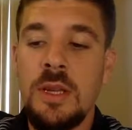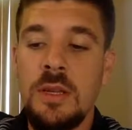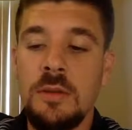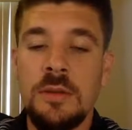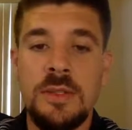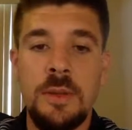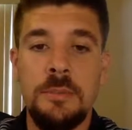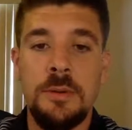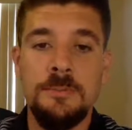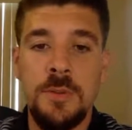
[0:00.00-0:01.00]
A little
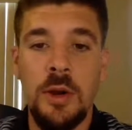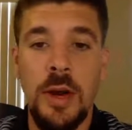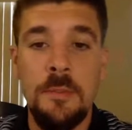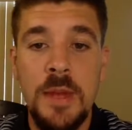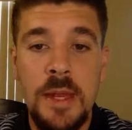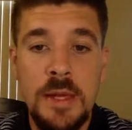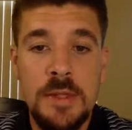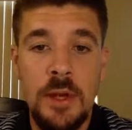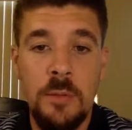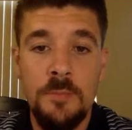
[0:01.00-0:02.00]
sip. All right,
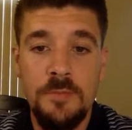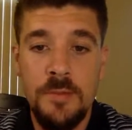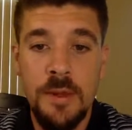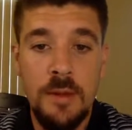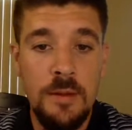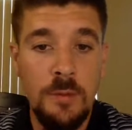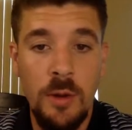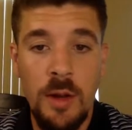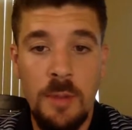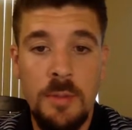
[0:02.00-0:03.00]
so
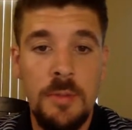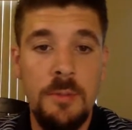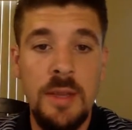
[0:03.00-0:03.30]
we're up.